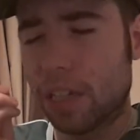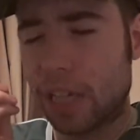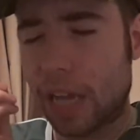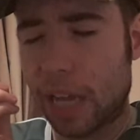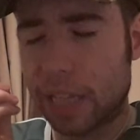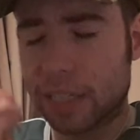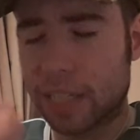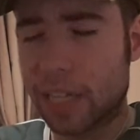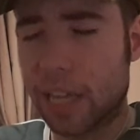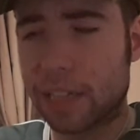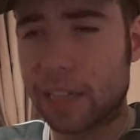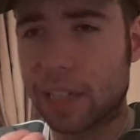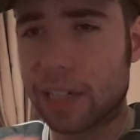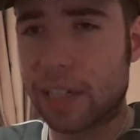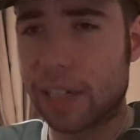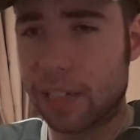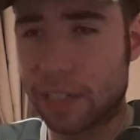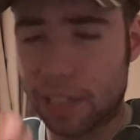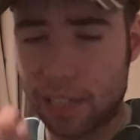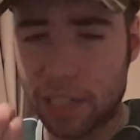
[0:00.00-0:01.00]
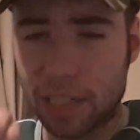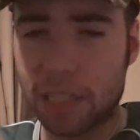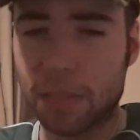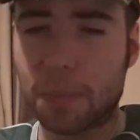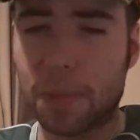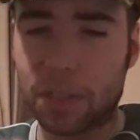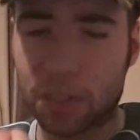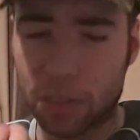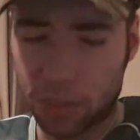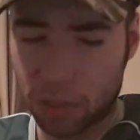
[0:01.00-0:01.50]
at the end of the day, this is
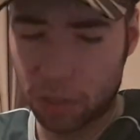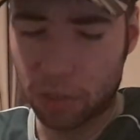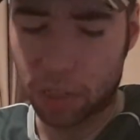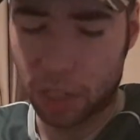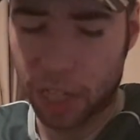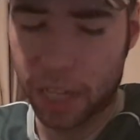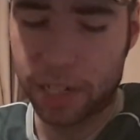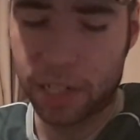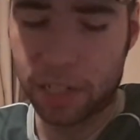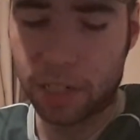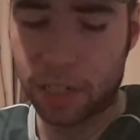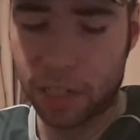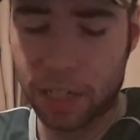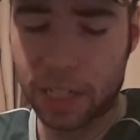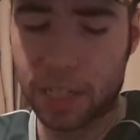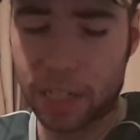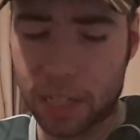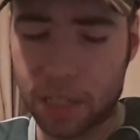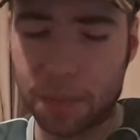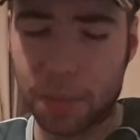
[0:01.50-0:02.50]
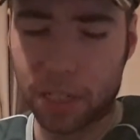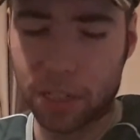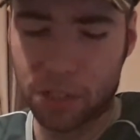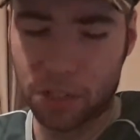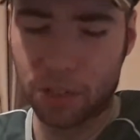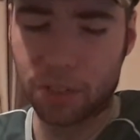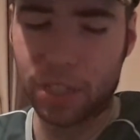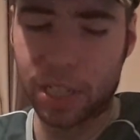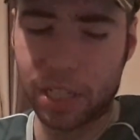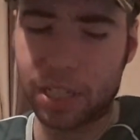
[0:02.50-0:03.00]
about a young kid. This is about a
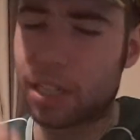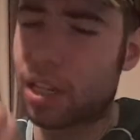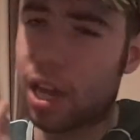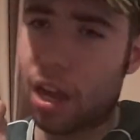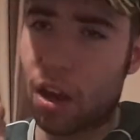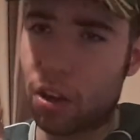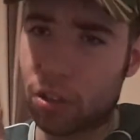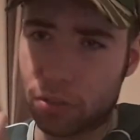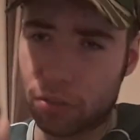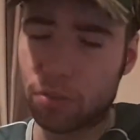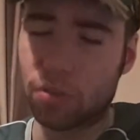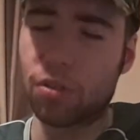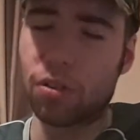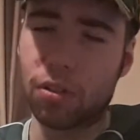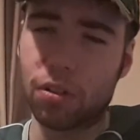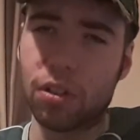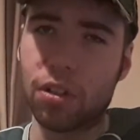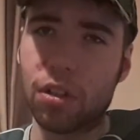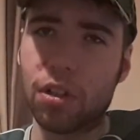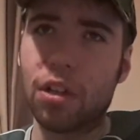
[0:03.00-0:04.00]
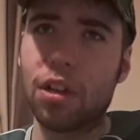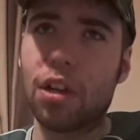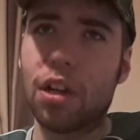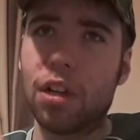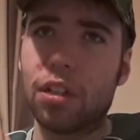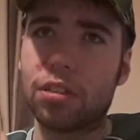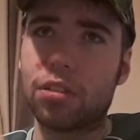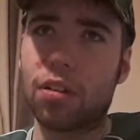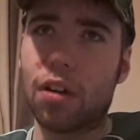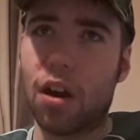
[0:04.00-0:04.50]
young kid to honour
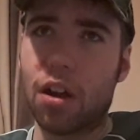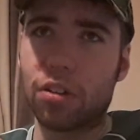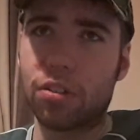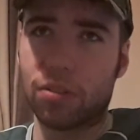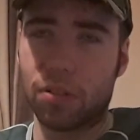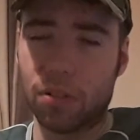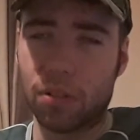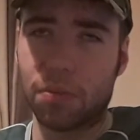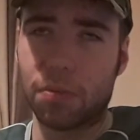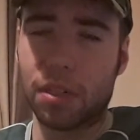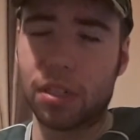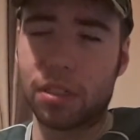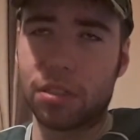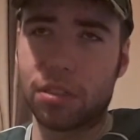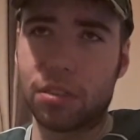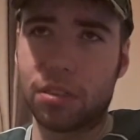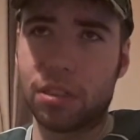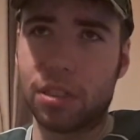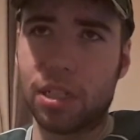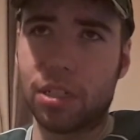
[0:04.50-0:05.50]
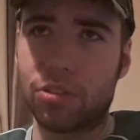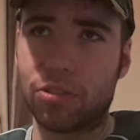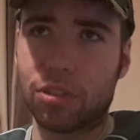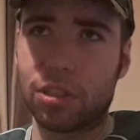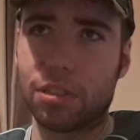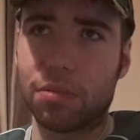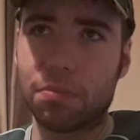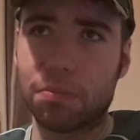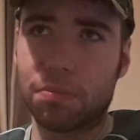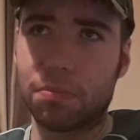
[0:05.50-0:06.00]
her and
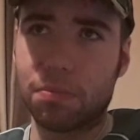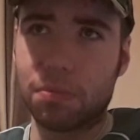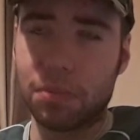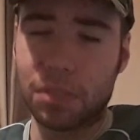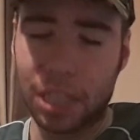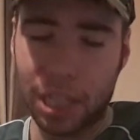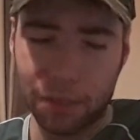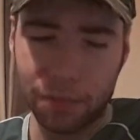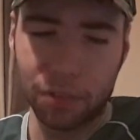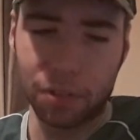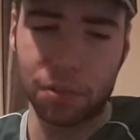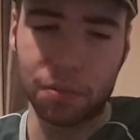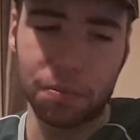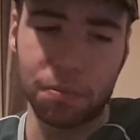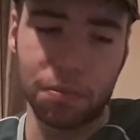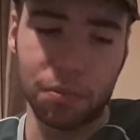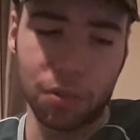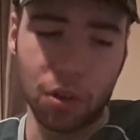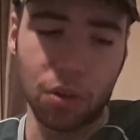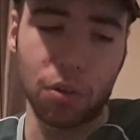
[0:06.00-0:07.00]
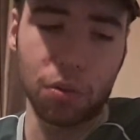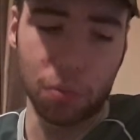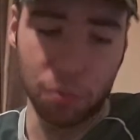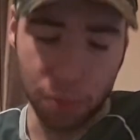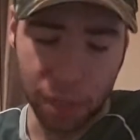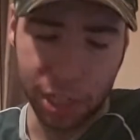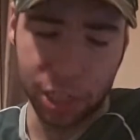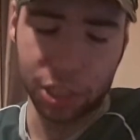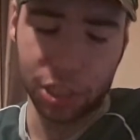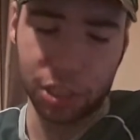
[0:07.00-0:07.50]
literally give her
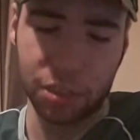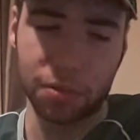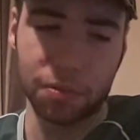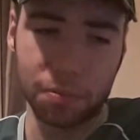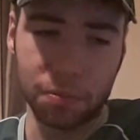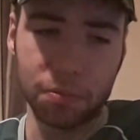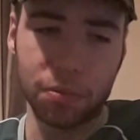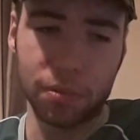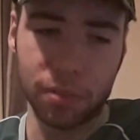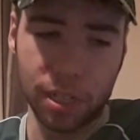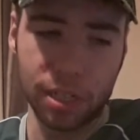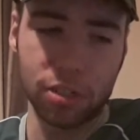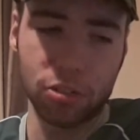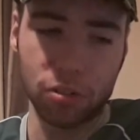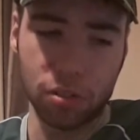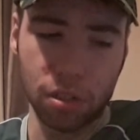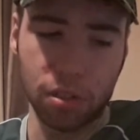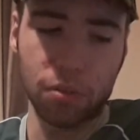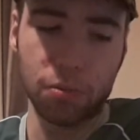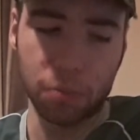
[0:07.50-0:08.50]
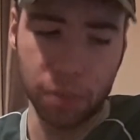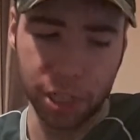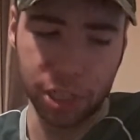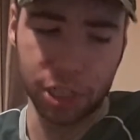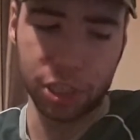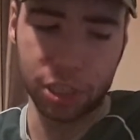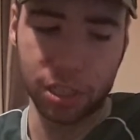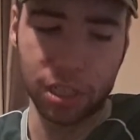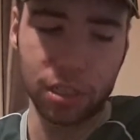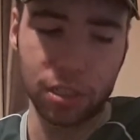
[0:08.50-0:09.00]
wish. list of her
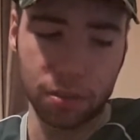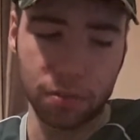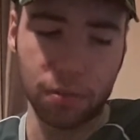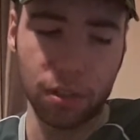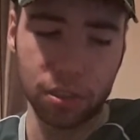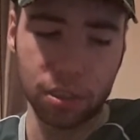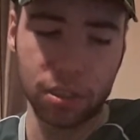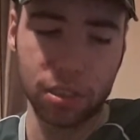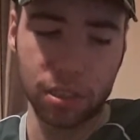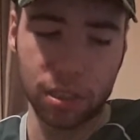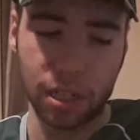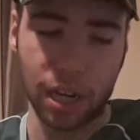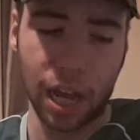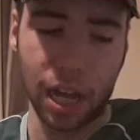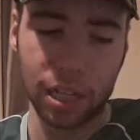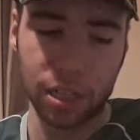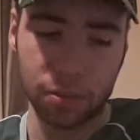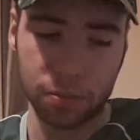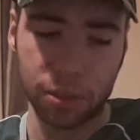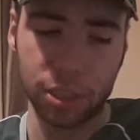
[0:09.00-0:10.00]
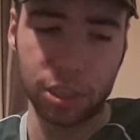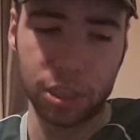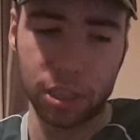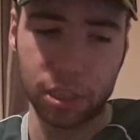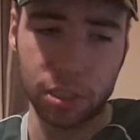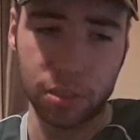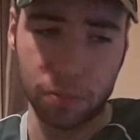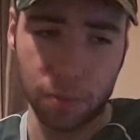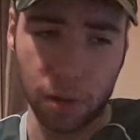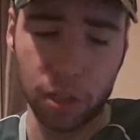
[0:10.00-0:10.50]
wish that she wants, the last wish
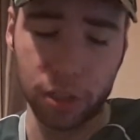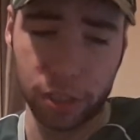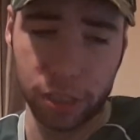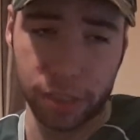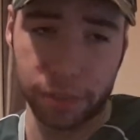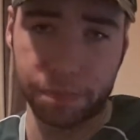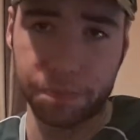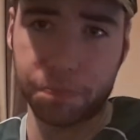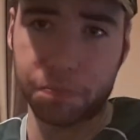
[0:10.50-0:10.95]
that she wants.